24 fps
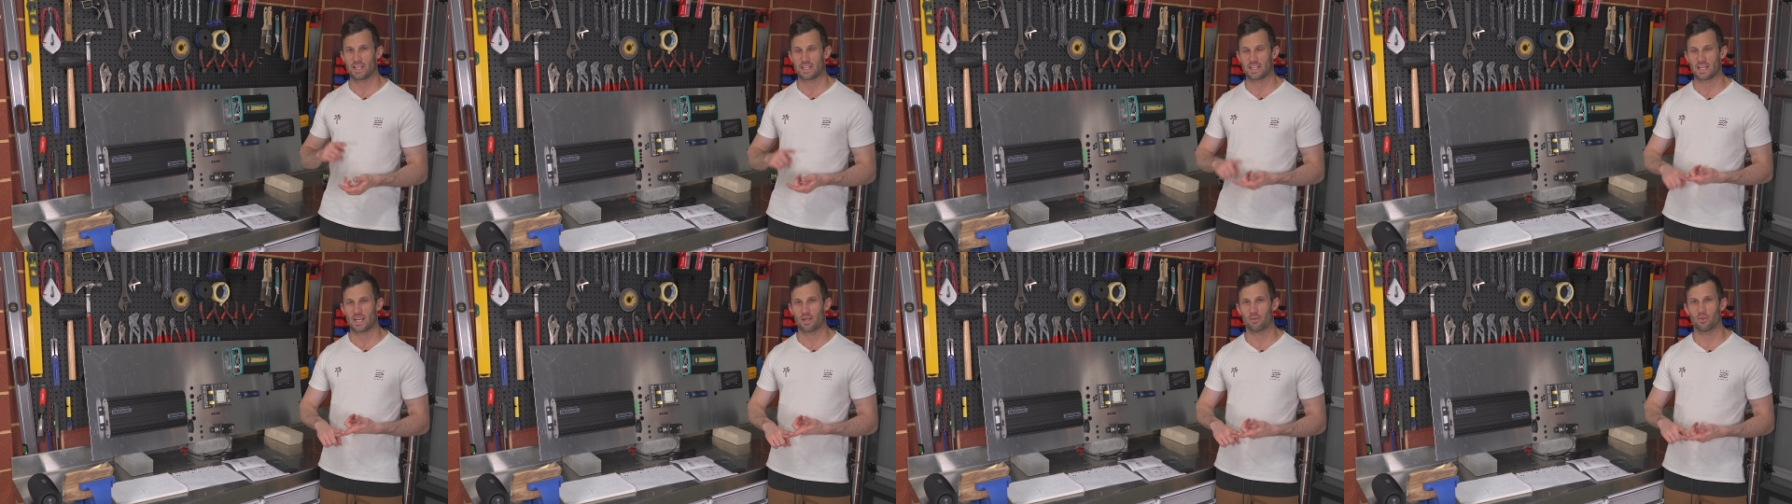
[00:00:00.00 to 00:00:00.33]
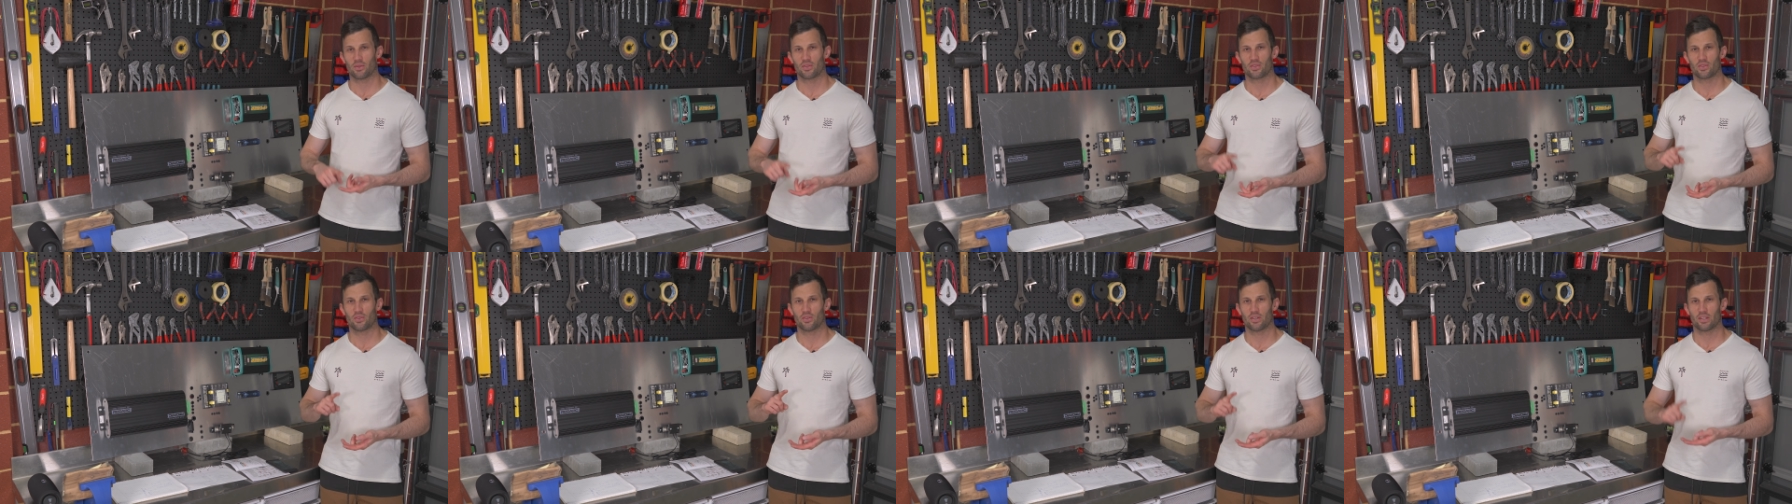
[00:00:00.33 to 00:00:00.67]
cable
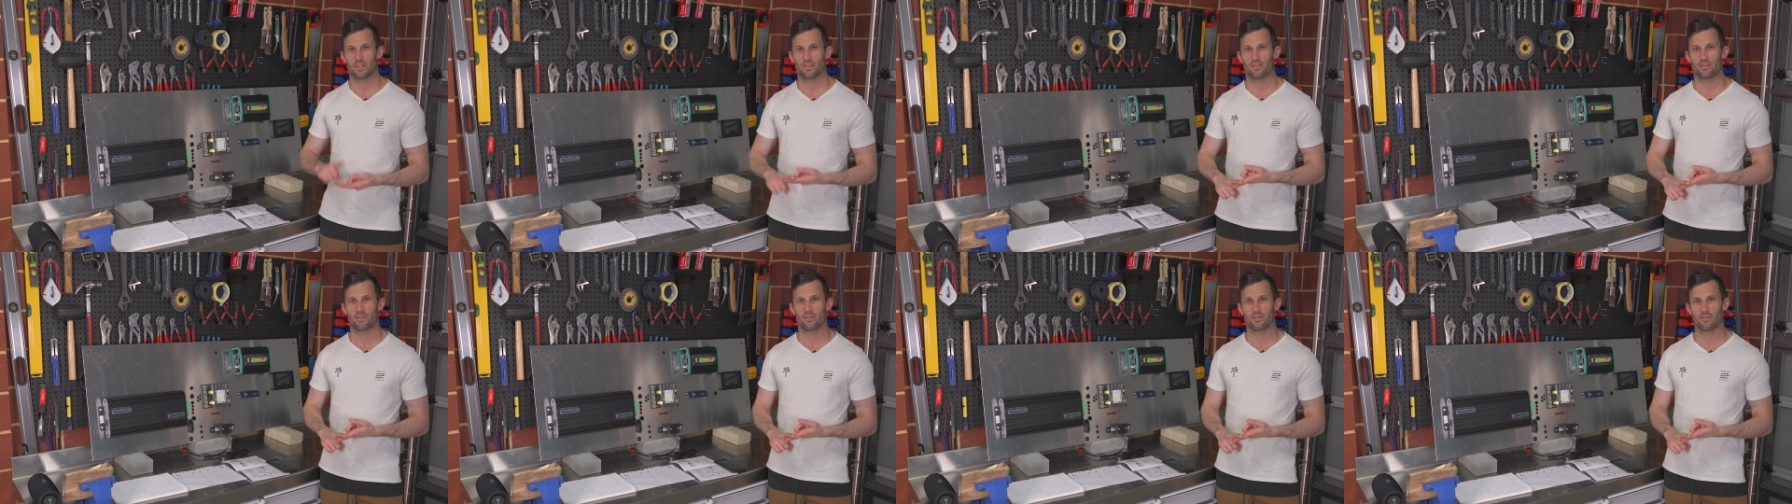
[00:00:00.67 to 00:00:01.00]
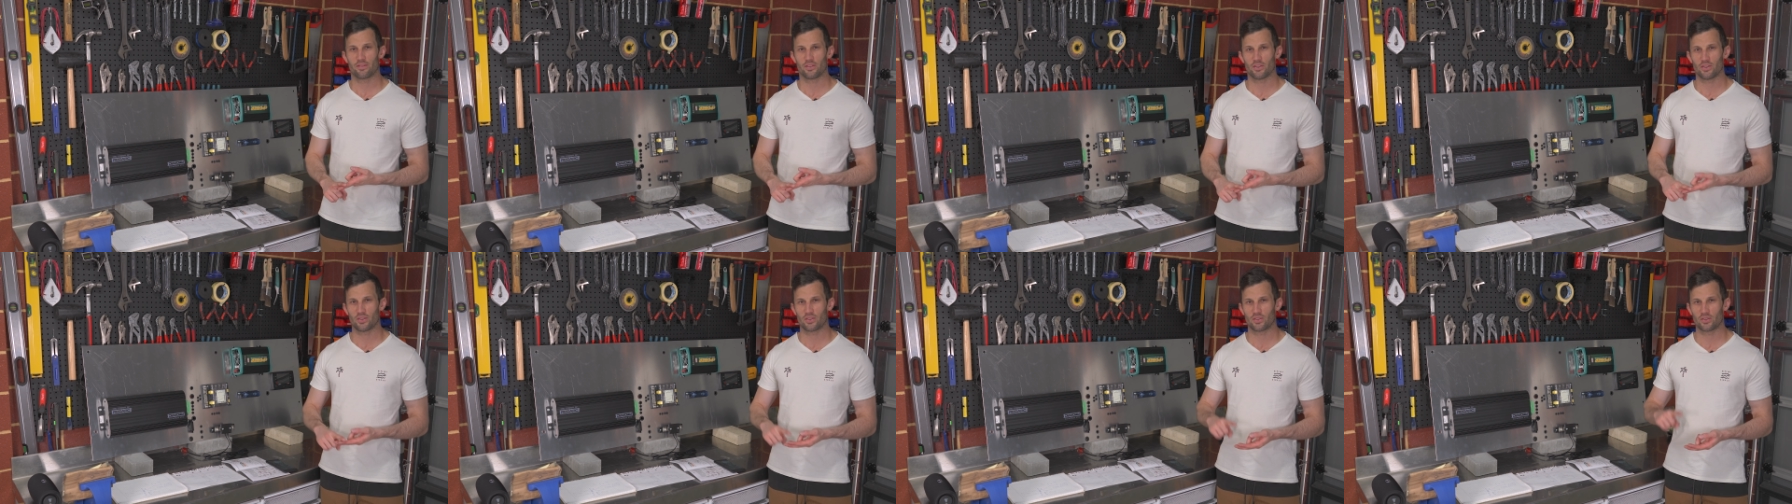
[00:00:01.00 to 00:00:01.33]
size,
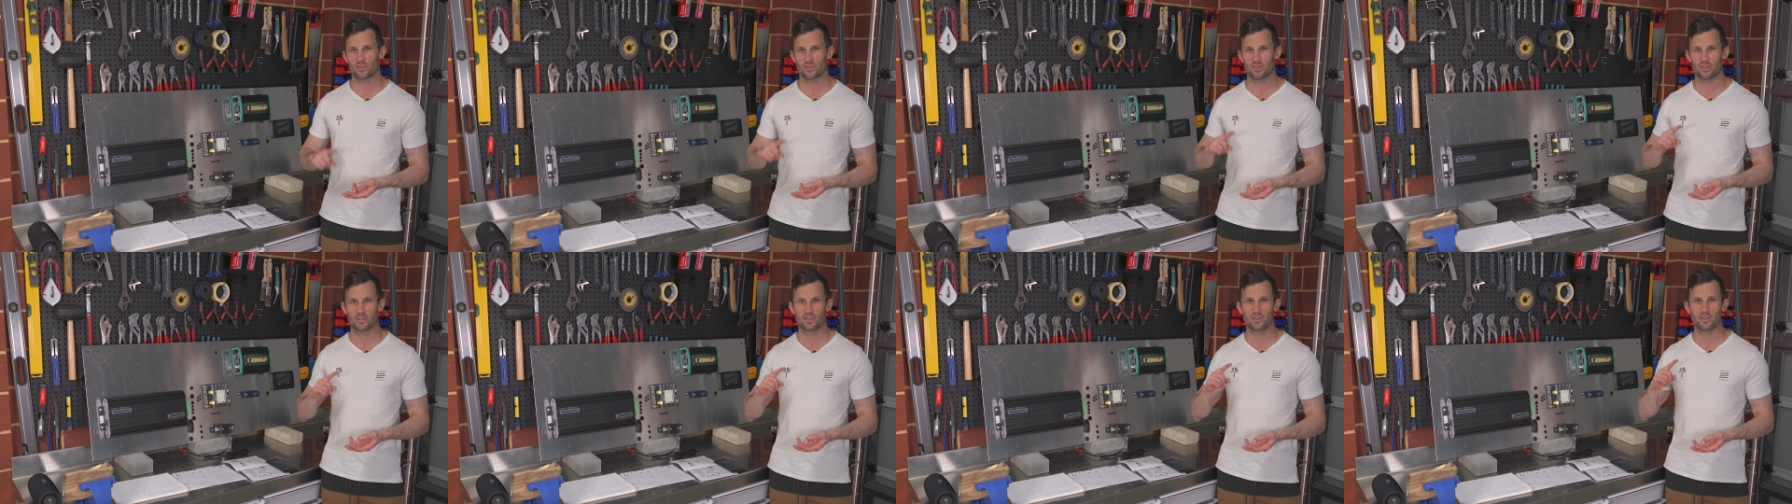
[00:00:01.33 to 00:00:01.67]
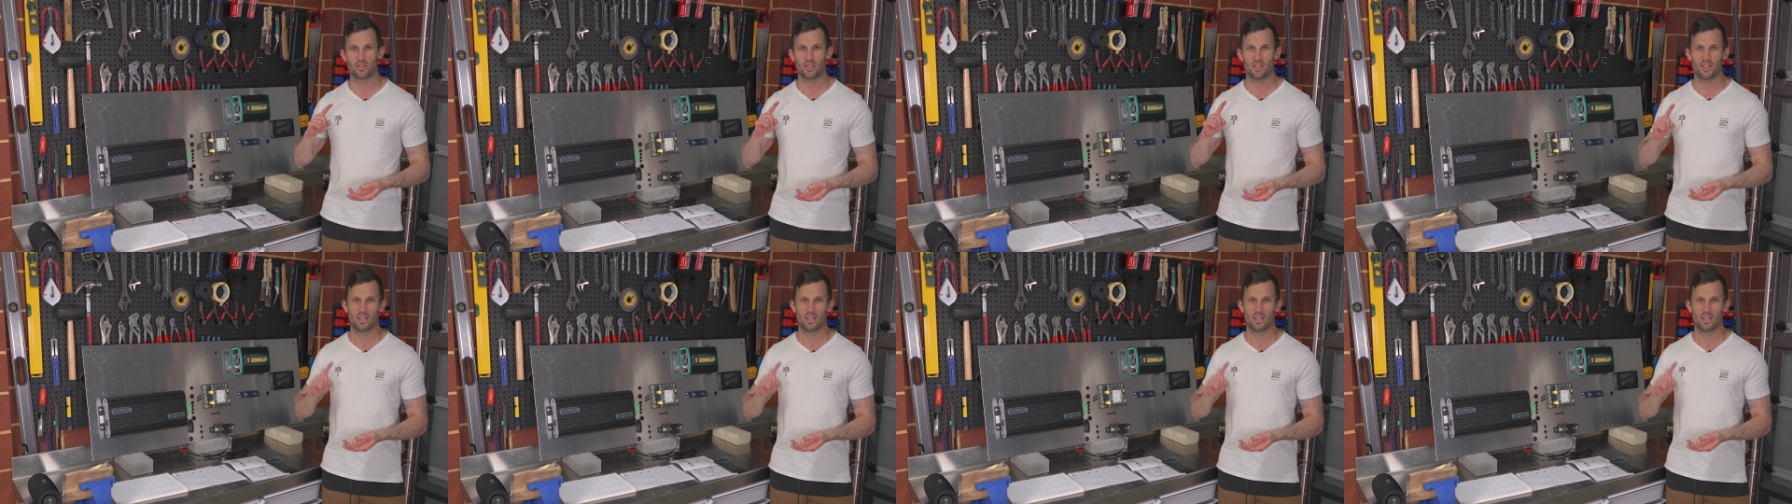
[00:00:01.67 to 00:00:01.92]
fuse size,